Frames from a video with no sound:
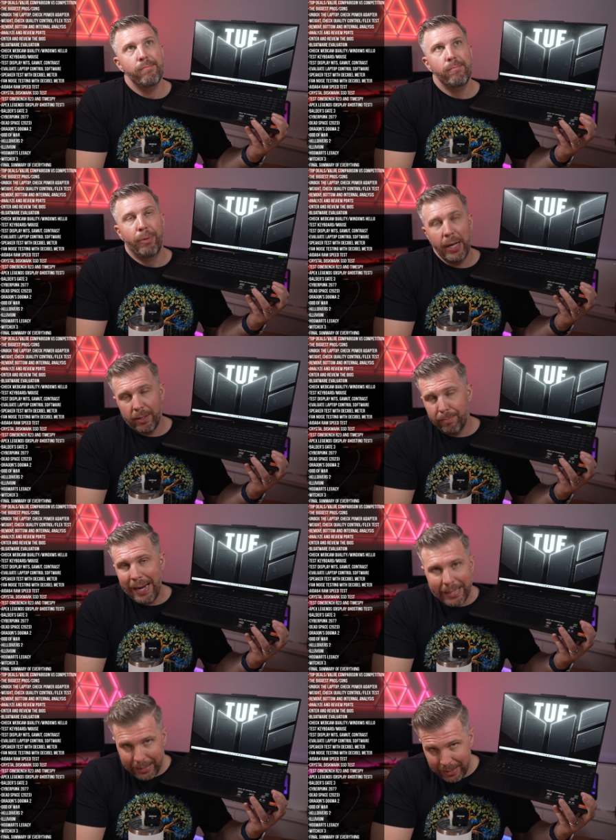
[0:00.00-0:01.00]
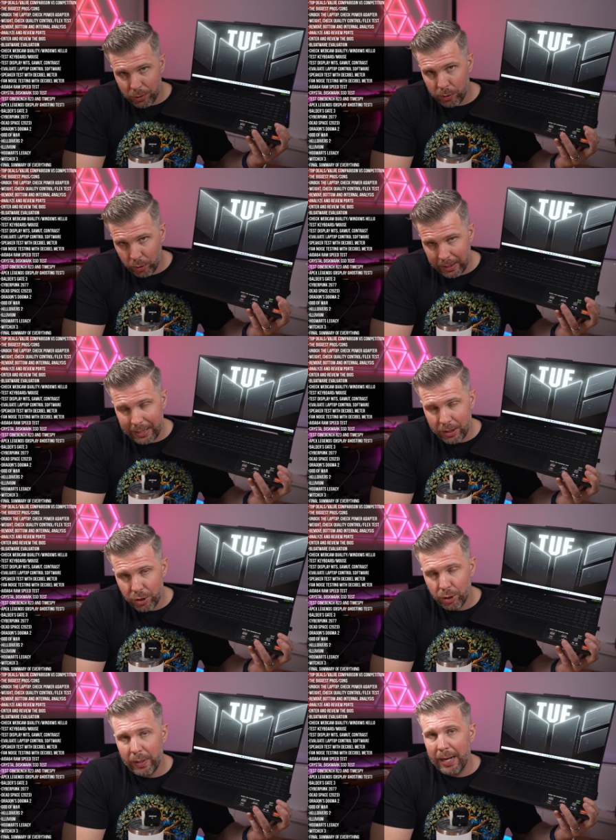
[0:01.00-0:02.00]
But mainly this was only an
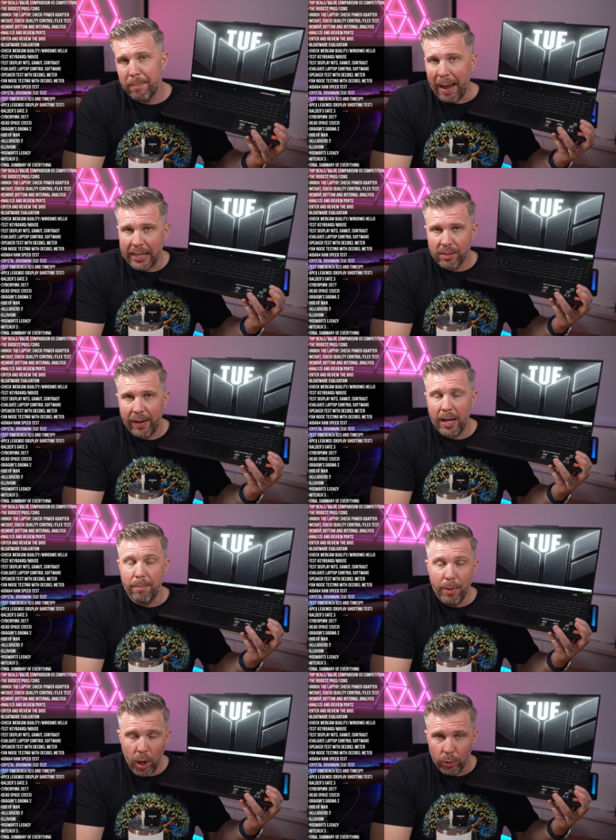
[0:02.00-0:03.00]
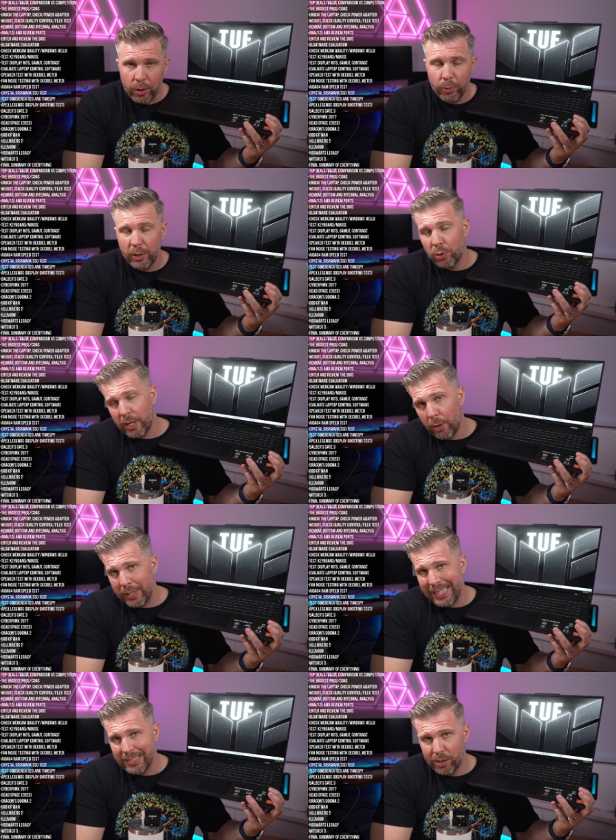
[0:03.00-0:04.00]
issue in max fan mode, which is how we
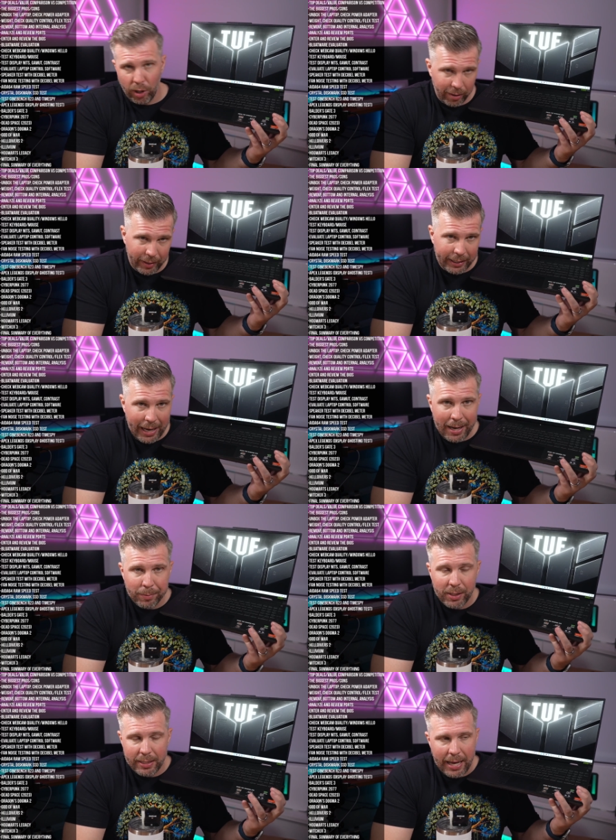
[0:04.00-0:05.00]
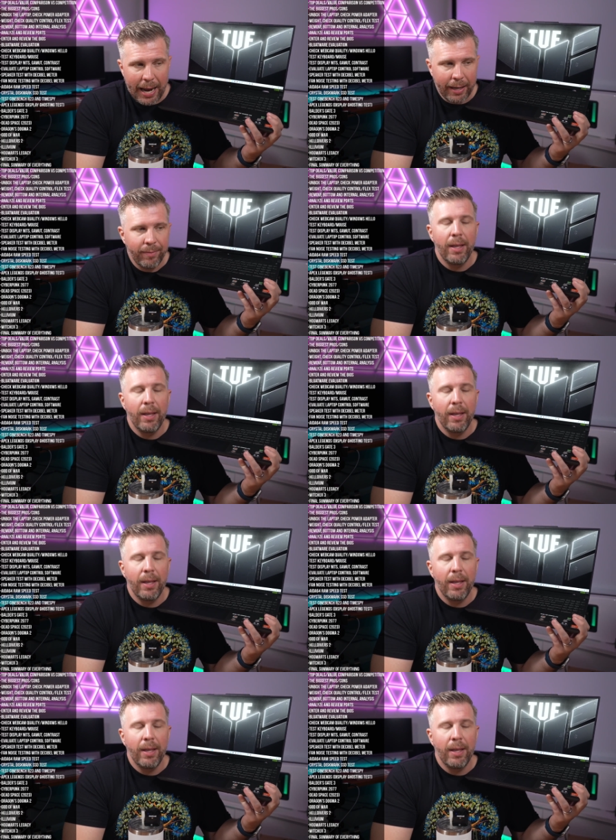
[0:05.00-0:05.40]
tested all of our games today.